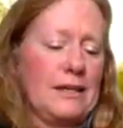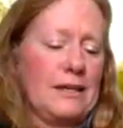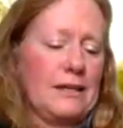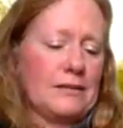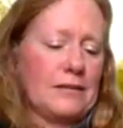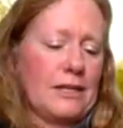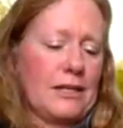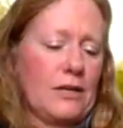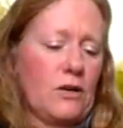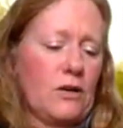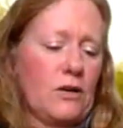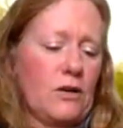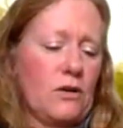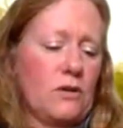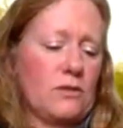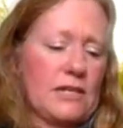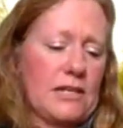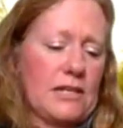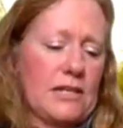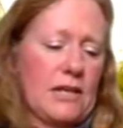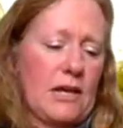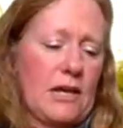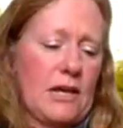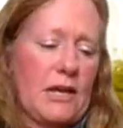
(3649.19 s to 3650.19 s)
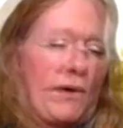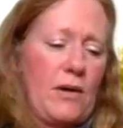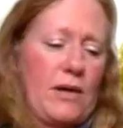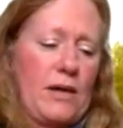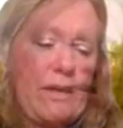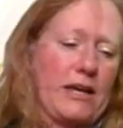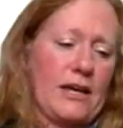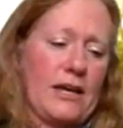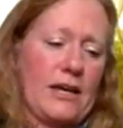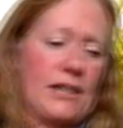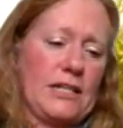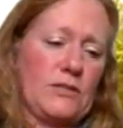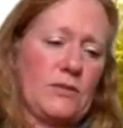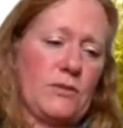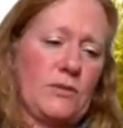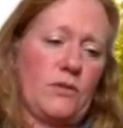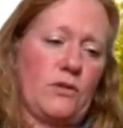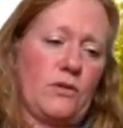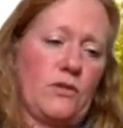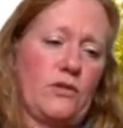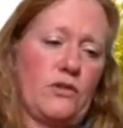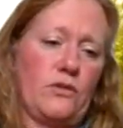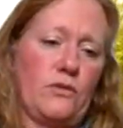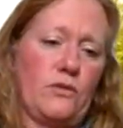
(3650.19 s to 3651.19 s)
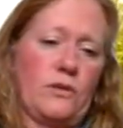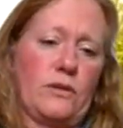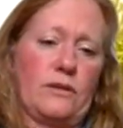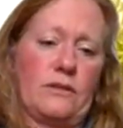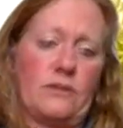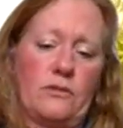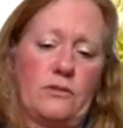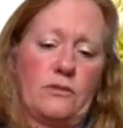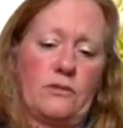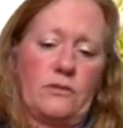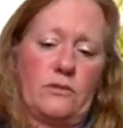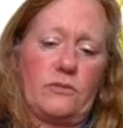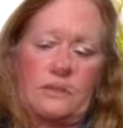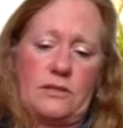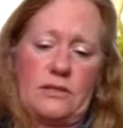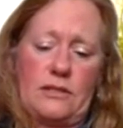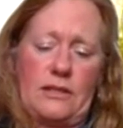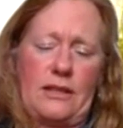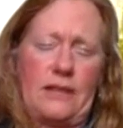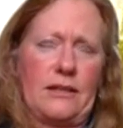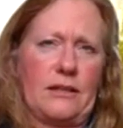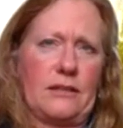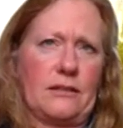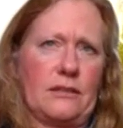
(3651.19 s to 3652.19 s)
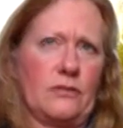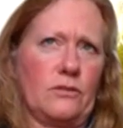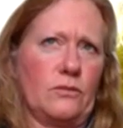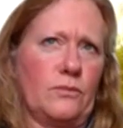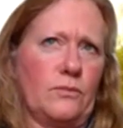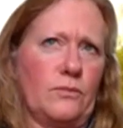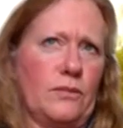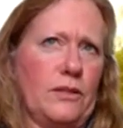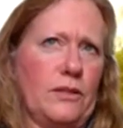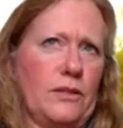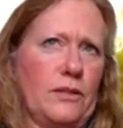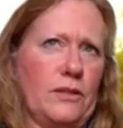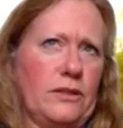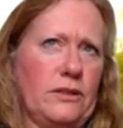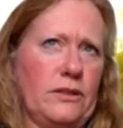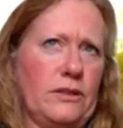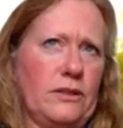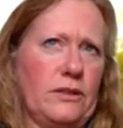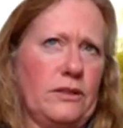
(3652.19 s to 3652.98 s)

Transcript: So I know some pesticides, when they go through I think clopyralid,